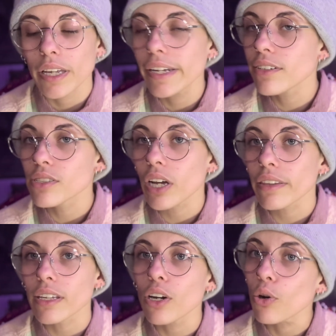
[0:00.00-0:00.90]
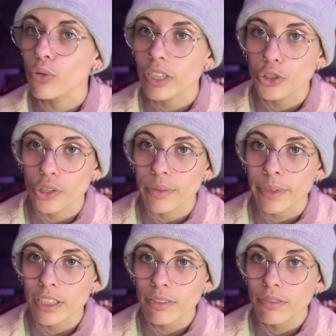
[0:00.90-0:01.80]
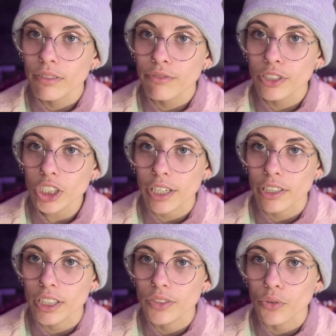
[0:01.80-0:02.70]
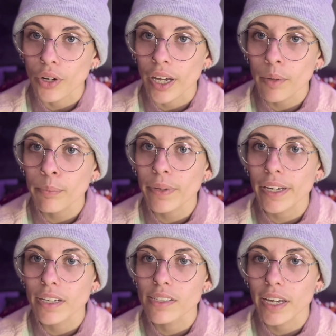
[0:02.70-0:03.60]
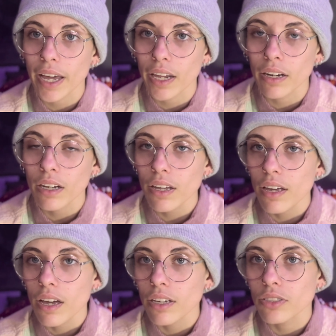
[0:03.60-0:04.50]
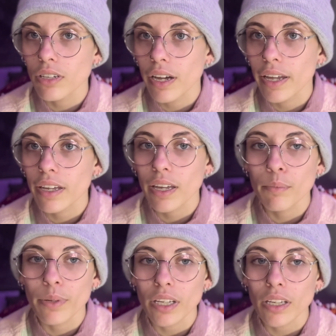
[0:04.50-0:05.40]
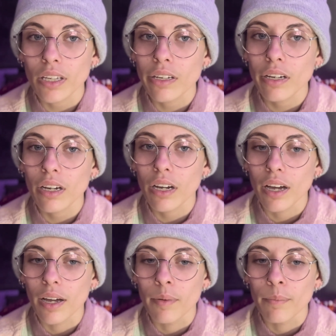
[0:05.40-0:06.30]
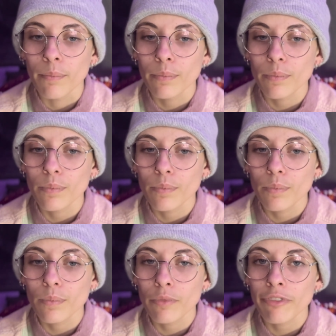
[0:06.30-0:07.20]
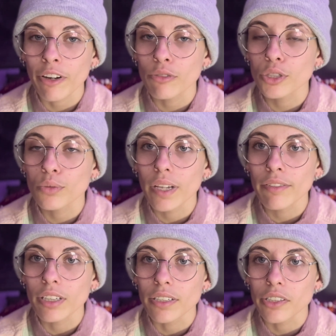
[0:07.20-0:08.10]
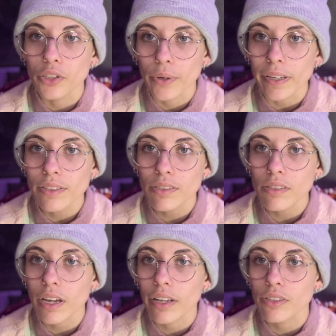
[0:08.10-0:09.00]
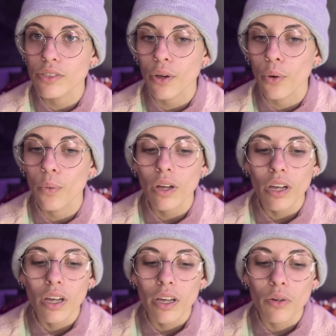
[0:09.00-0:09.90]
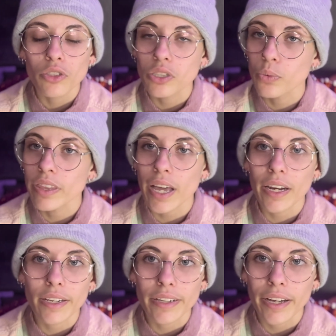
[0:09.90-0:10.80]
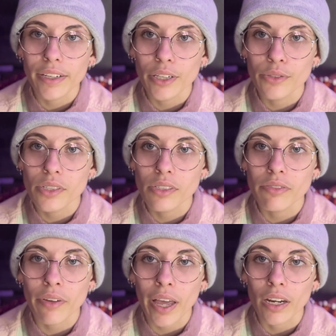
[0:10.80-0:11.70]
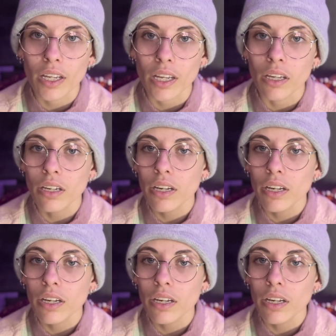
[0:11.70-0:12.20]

It is not the only treatment for gender dysphoria because, again, it can be felt to leveling degrees. And so just with any diagnosis of any